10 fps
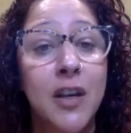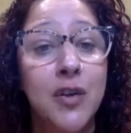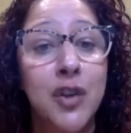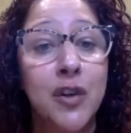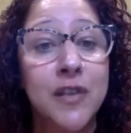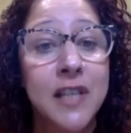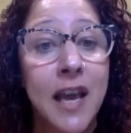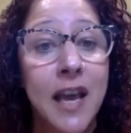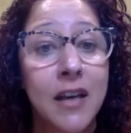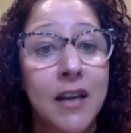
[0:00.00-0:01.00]
that you should have
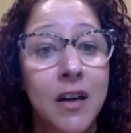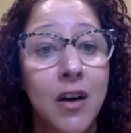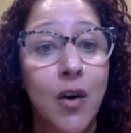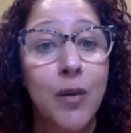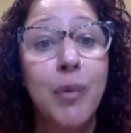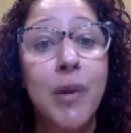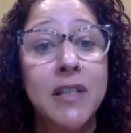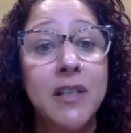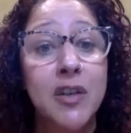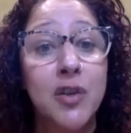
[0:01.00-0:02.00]
said or the
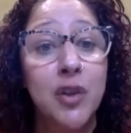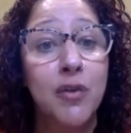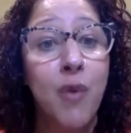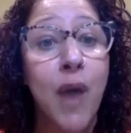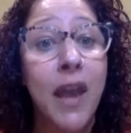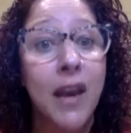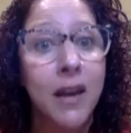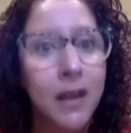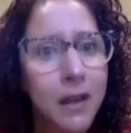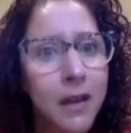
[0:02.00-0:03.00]
places yeah. you should have went.
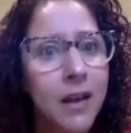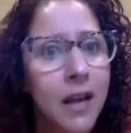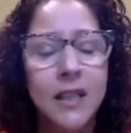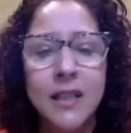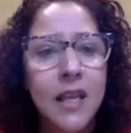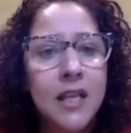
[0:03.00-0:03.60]
It's, yeah.